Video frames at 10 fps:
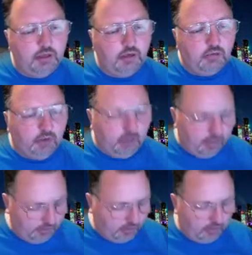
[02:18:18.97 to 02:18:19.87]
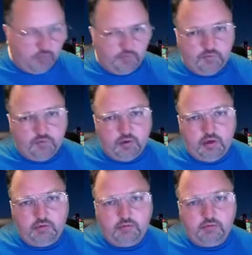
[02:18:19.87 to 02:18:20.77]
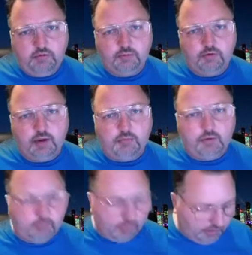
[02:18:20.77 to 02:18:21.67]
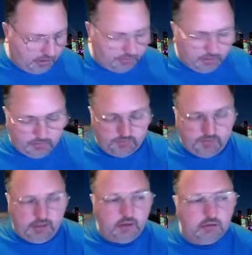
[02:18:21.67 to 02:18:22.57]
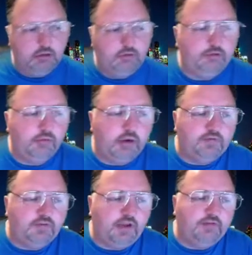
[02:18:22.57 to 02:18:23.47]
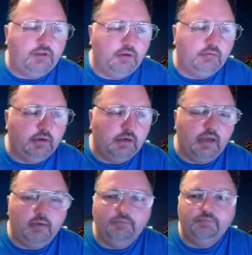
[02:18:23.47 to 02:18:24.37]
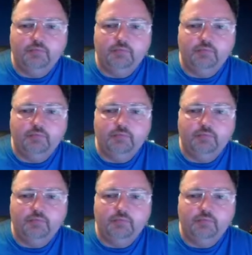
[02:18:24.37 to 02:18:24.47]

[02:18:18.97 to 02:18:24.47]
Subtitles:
with over 400 subscribers right now, but I want to see how close you are to 500 now.